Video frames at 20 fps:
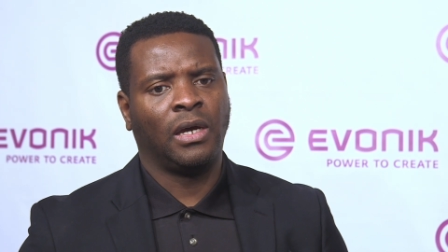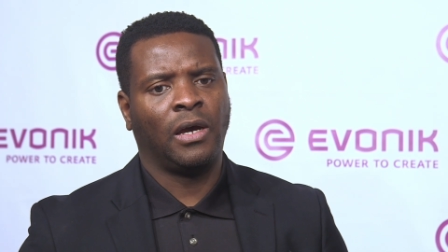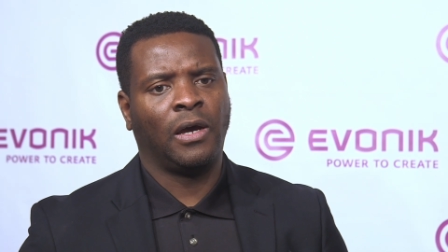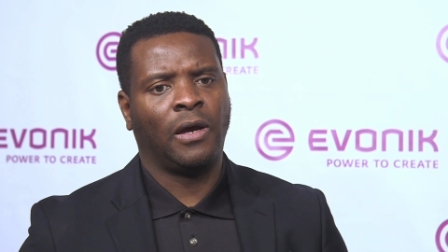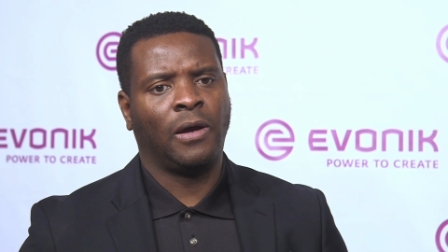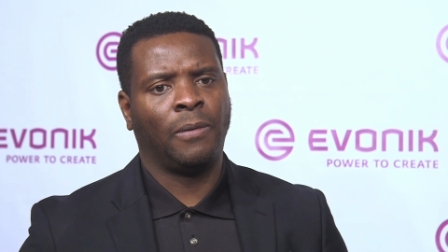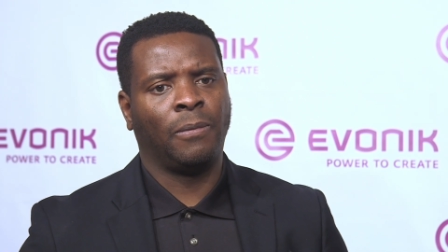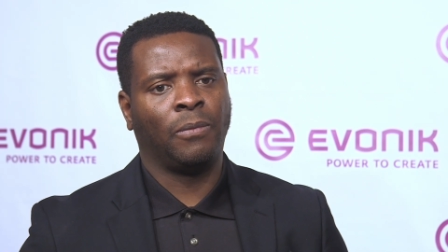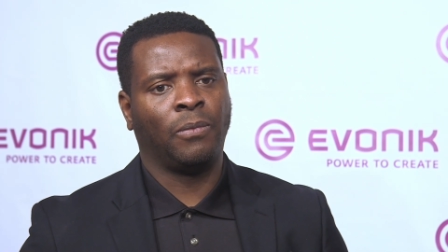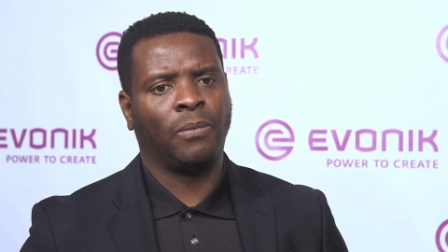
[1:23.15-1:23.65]

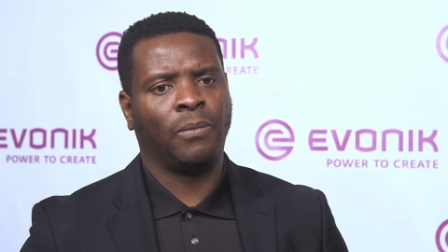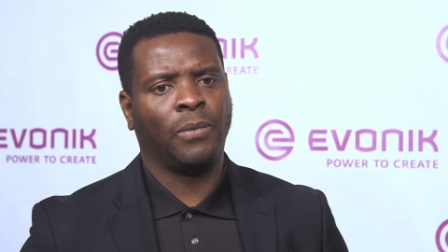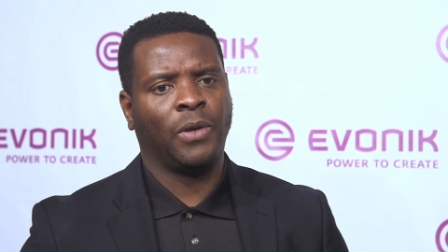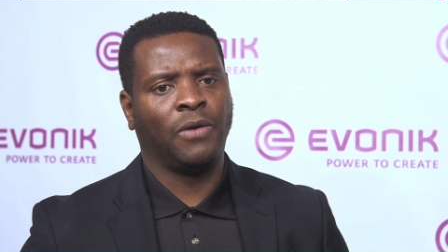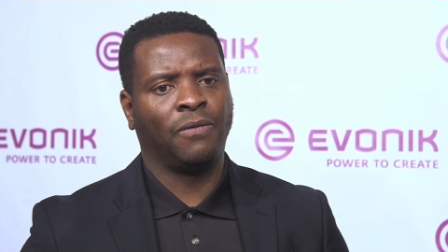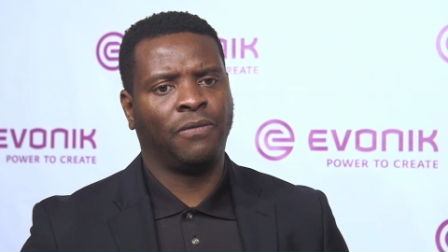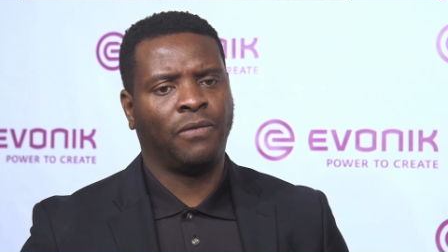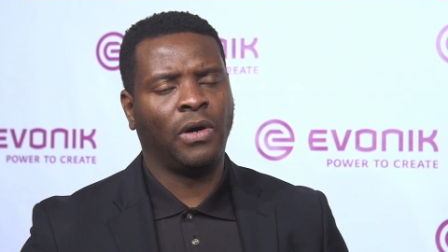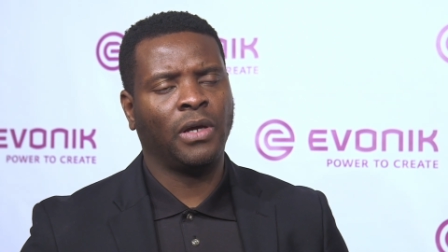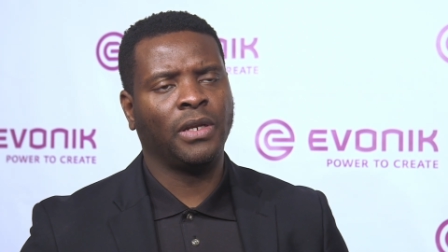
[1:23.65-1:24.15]
Um,
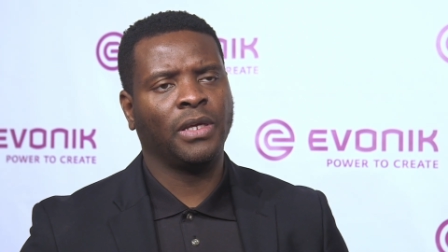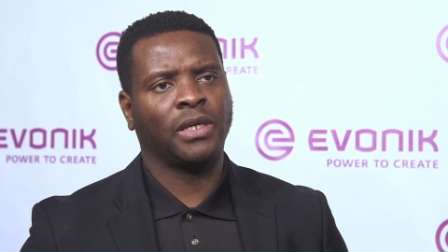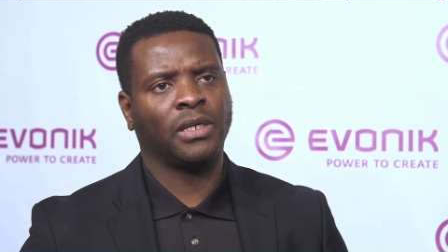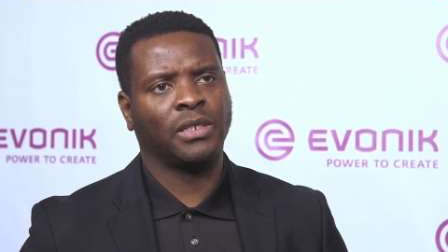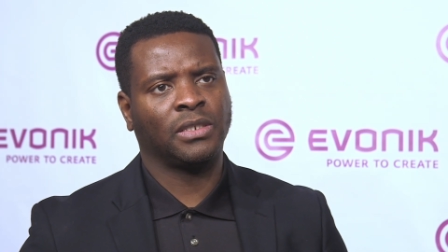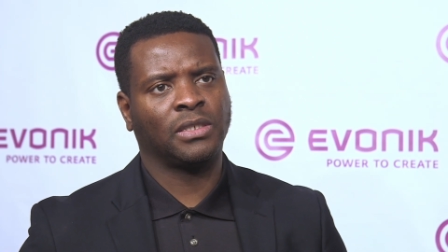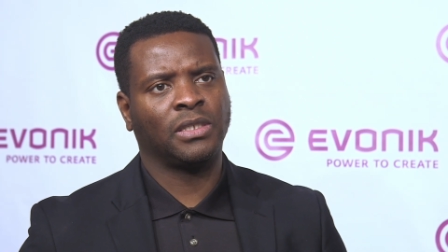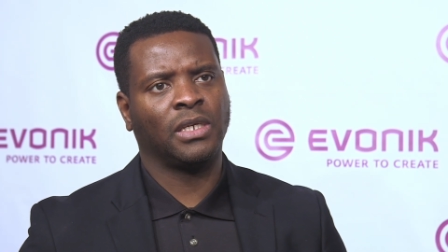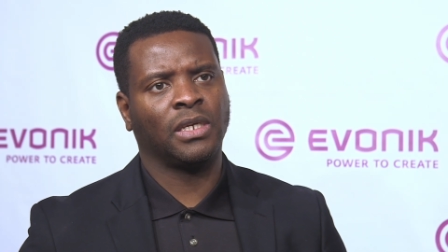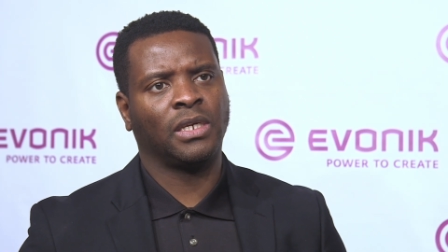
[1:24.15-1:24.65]
Evonik
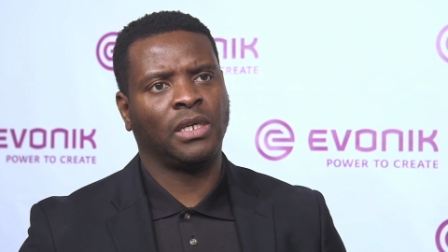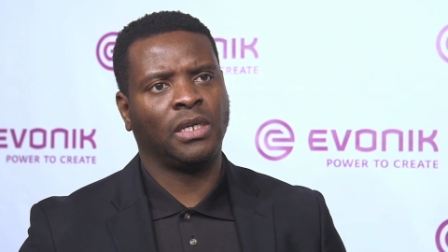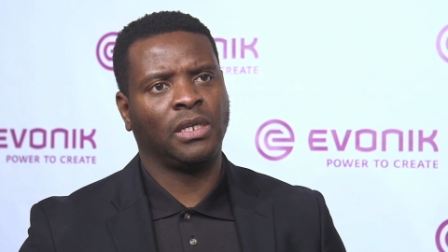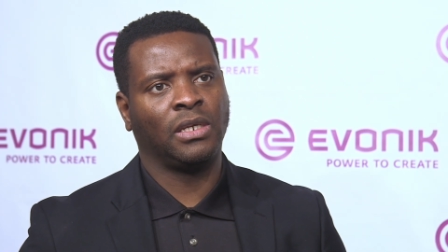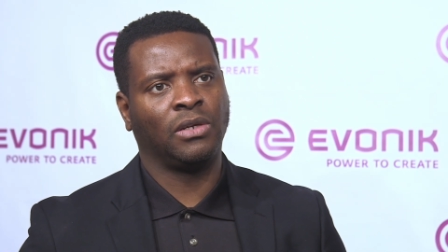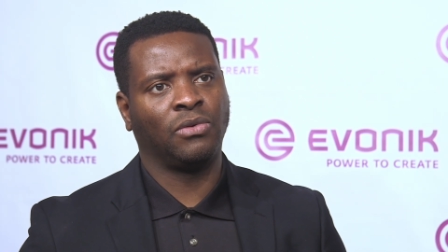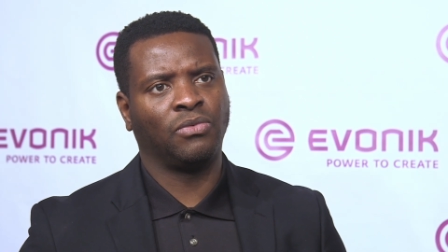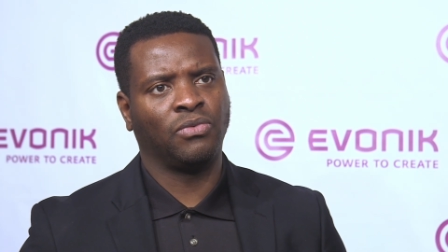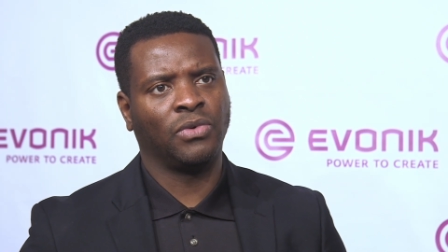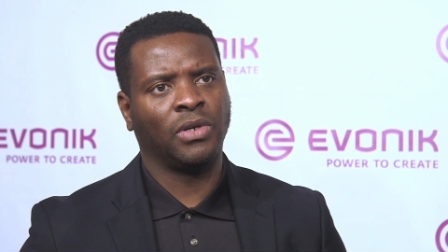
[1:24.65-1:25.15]
has
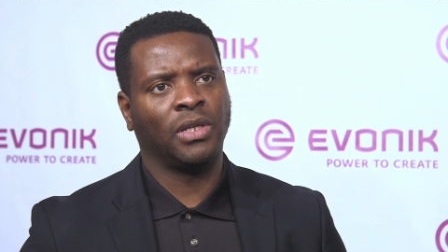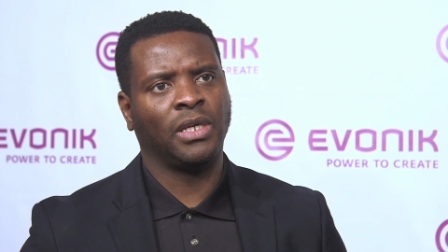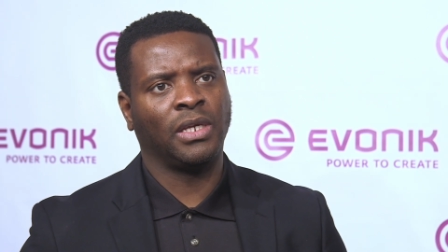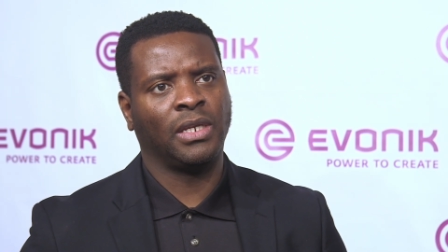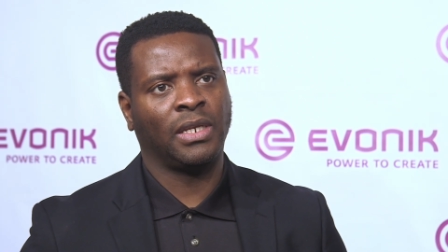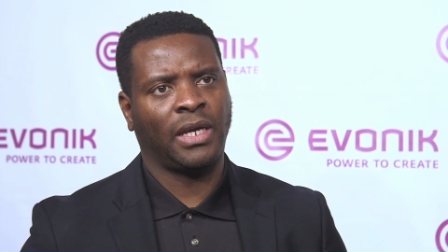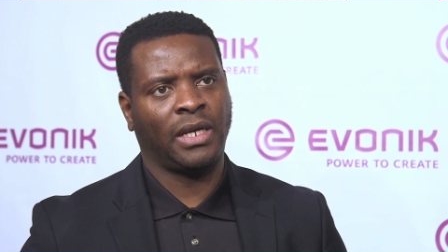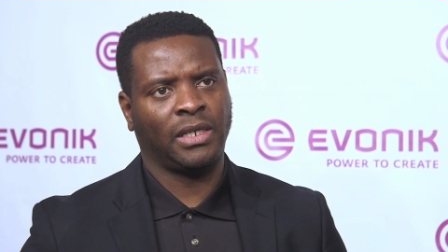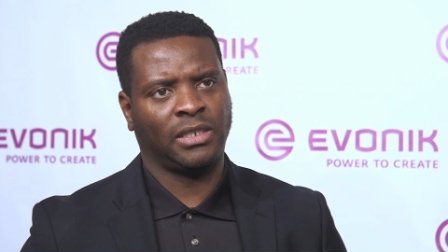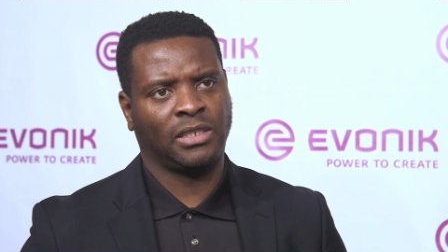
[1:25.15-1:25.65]
taken a really
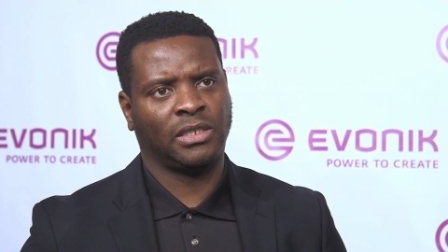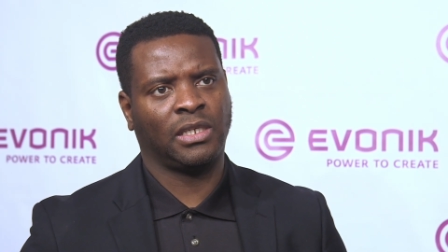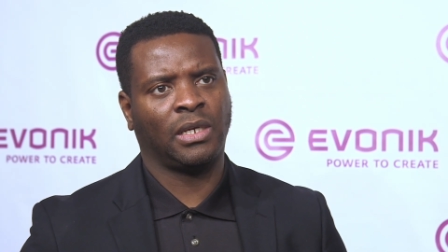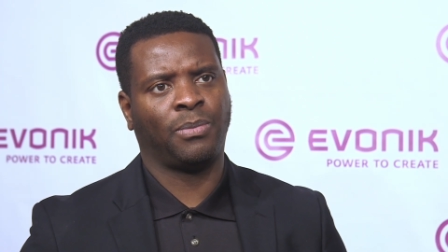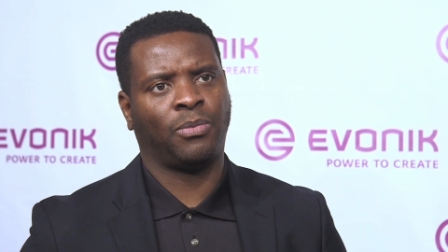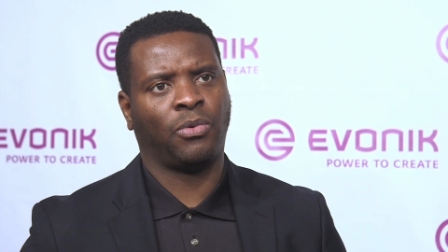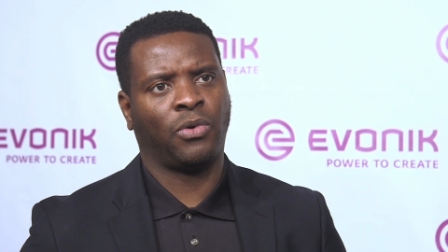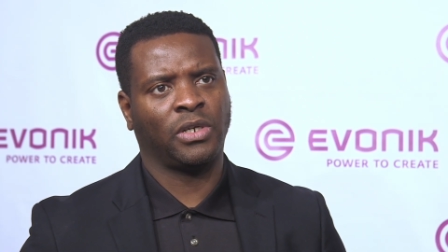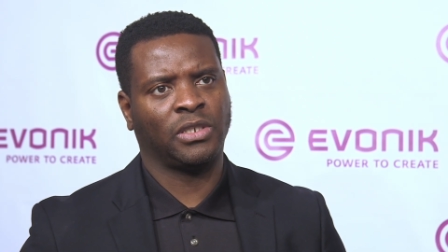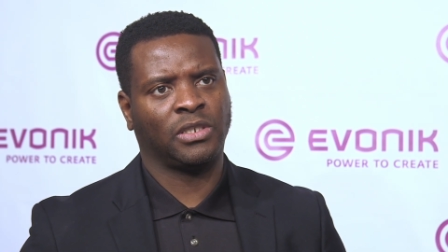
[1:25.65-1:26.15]
nice
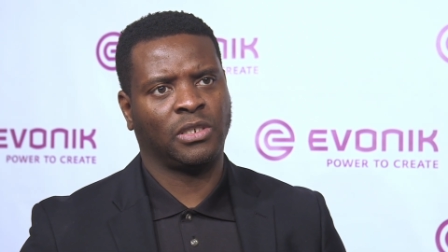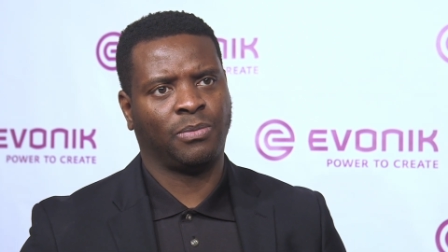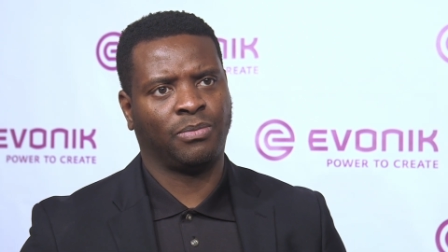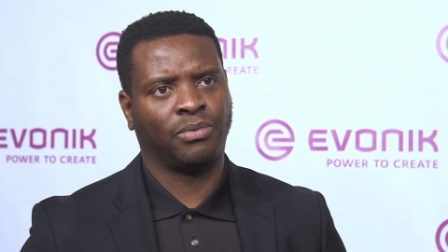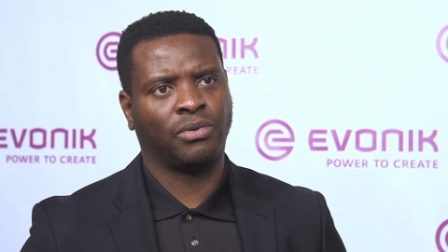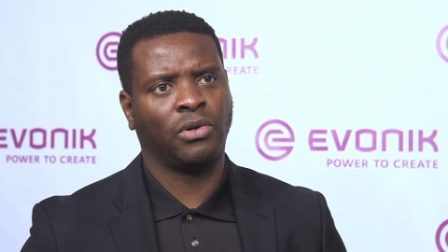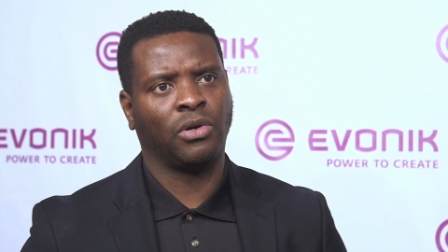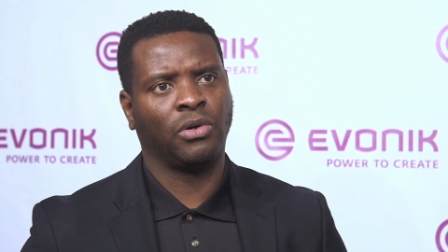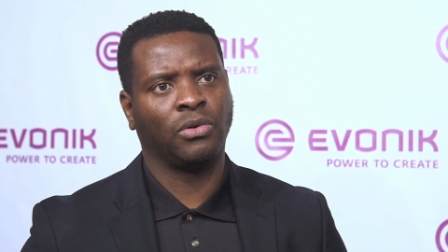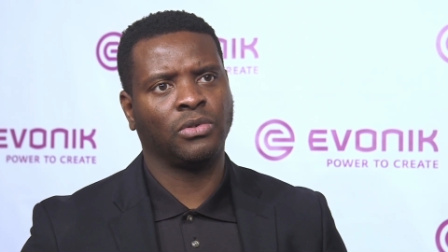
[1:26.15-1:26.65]
stepwise
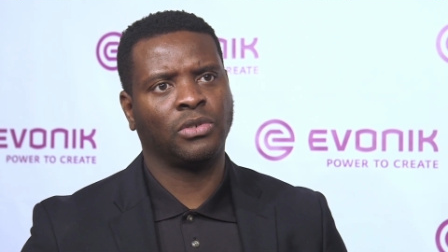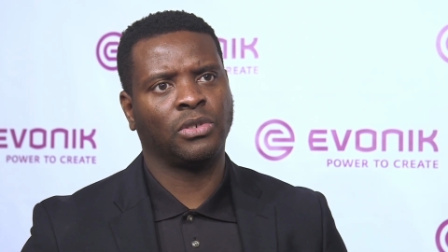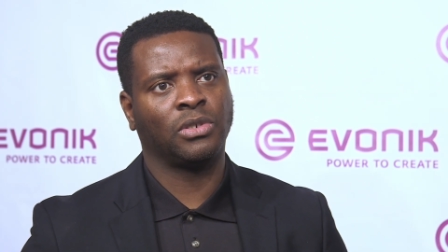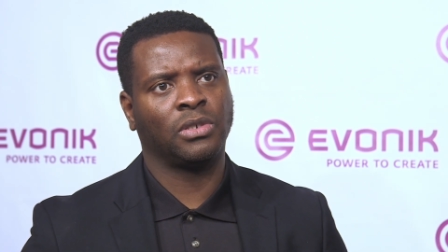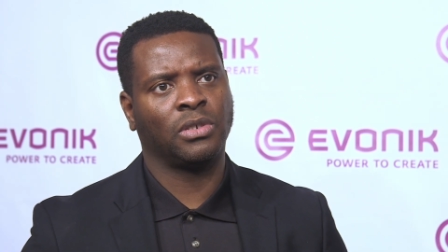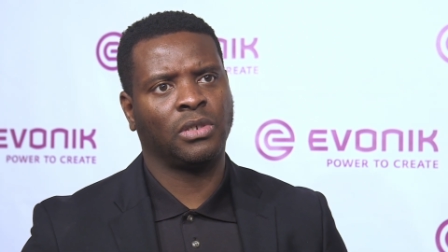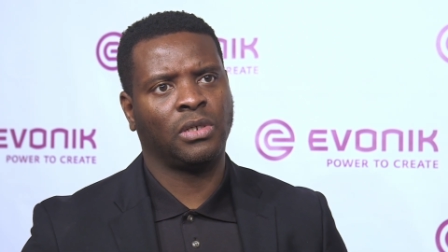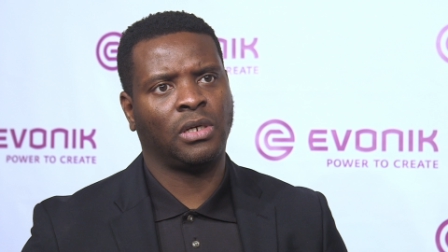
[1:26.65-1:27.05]
approach